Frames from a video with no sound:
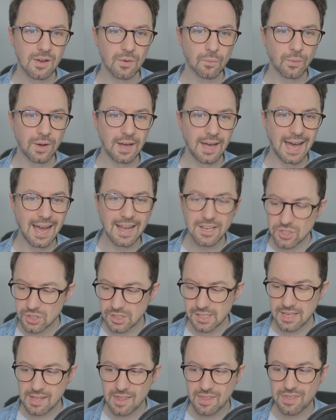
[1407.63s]
where
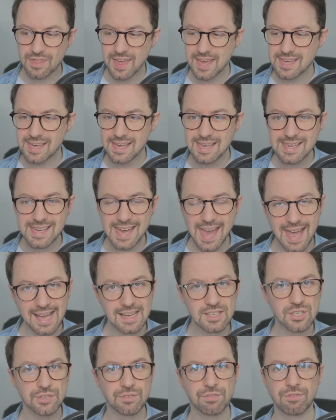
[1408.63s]
actually they can get
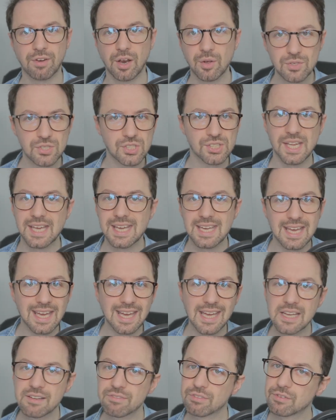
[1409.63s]
into flow state
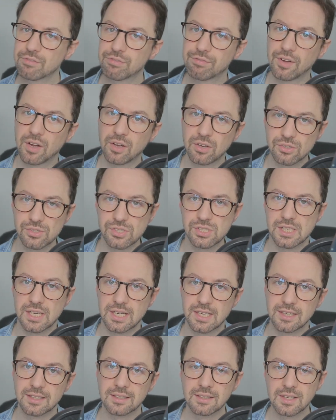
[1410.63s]
even
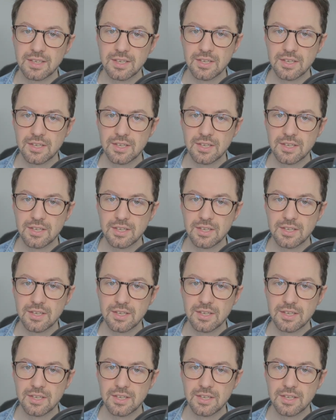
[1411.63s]
faster.